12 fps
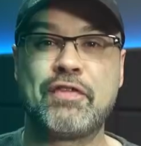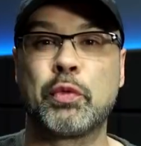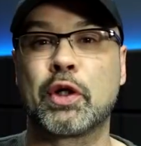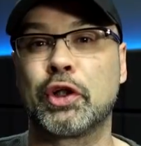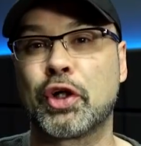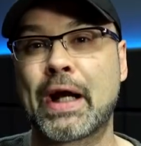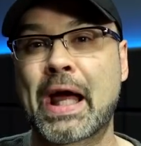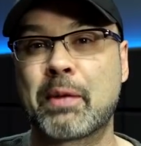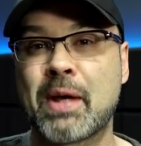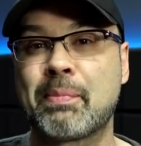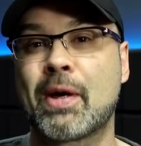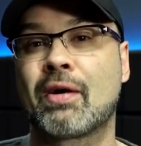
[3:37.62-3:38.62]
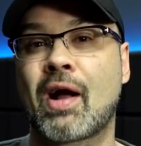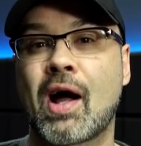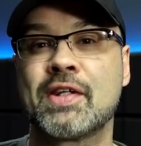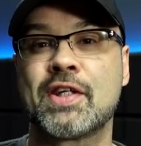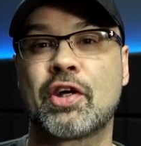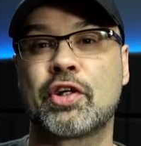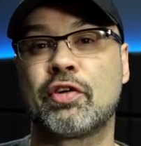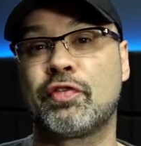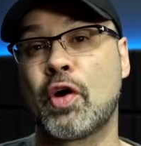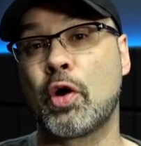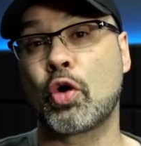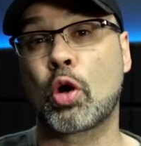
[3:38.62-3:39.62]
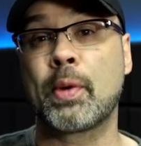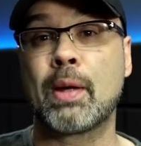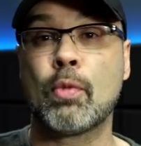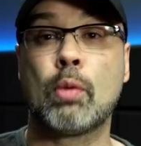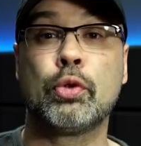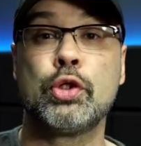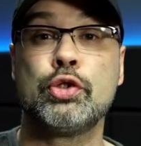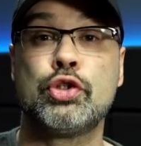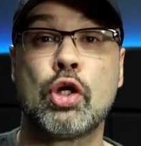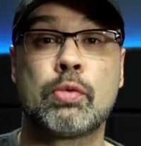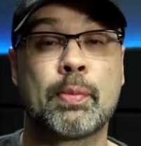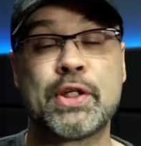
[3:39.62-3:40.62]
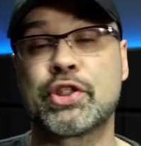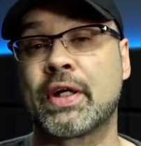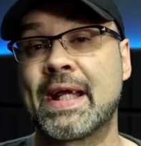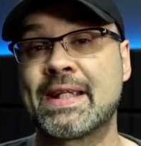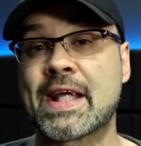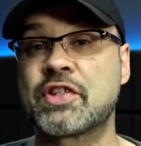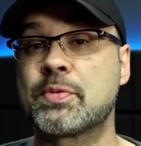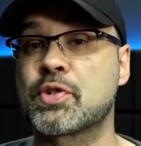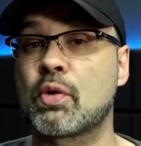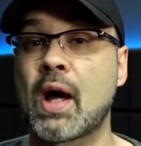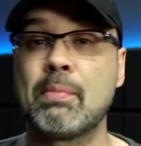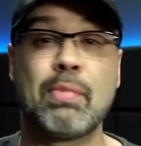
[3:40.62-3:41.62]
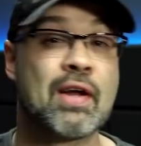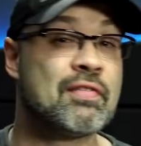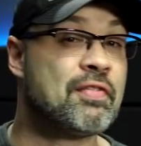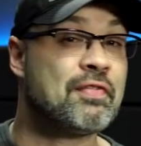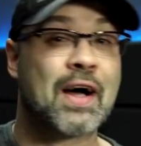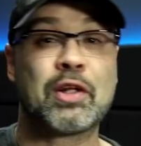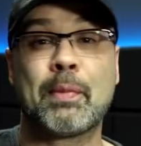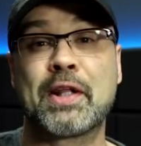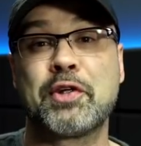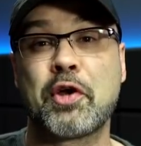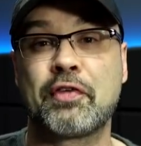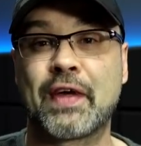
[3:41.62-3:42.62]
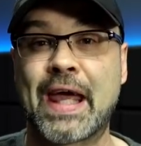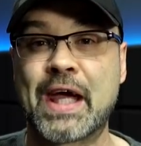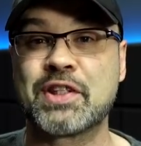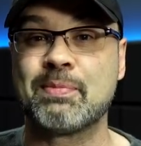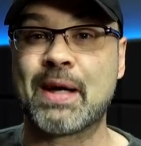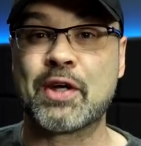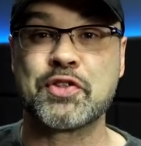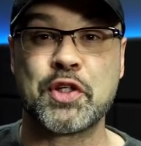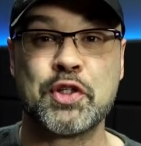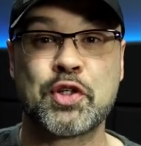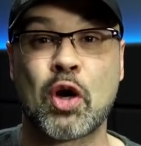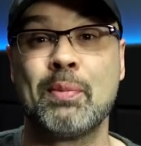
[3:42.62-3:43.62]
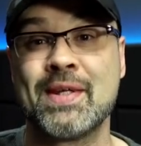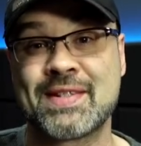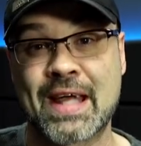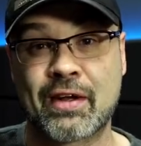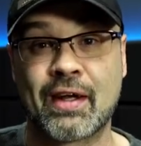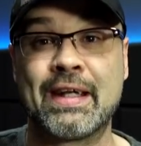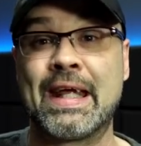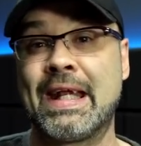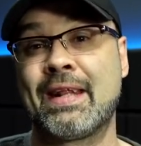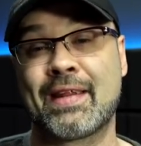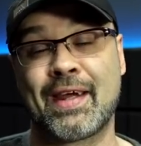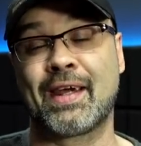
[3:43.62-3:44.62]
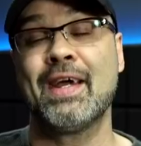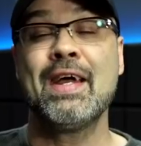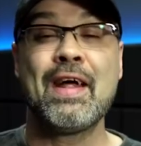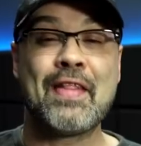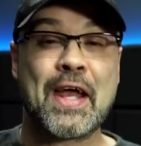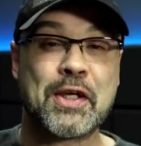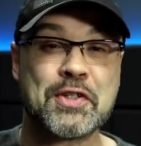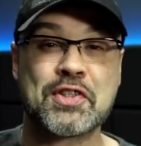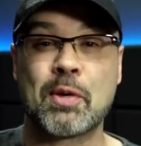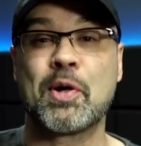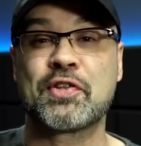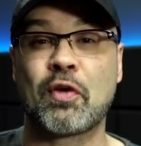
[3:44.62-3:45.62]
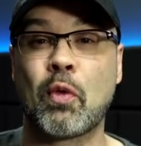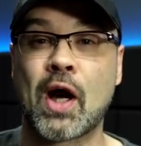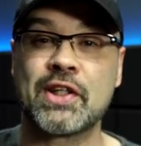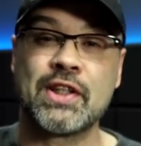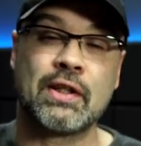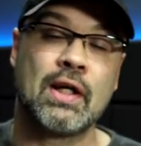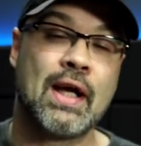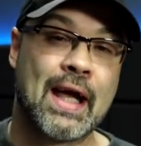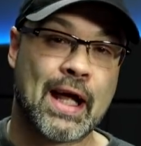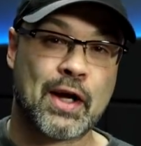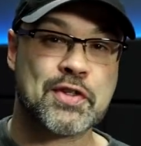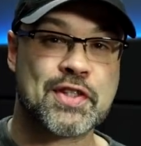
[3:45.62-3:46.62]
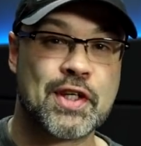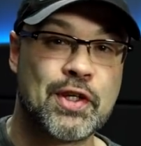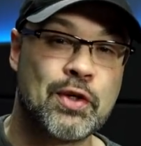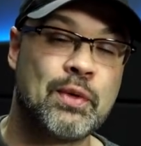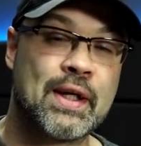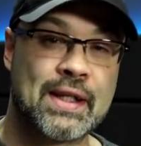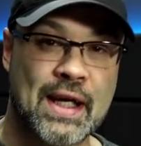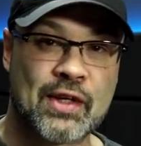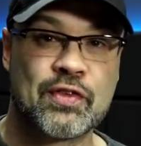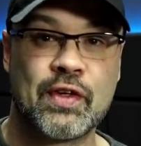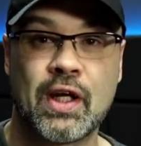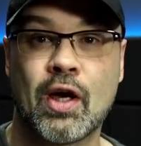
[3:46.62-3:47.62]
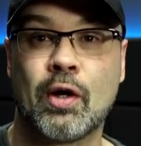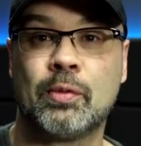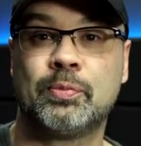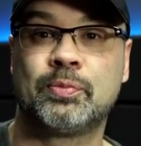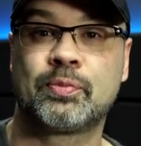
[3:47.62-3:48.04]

If you want to learn how to make better content on your phone or be a mobile YouTuber, be sure to hit that subscribe button followed by the notification bell so you don't miss out on anything. Thank you so much for watching, and I'll see you in the next video.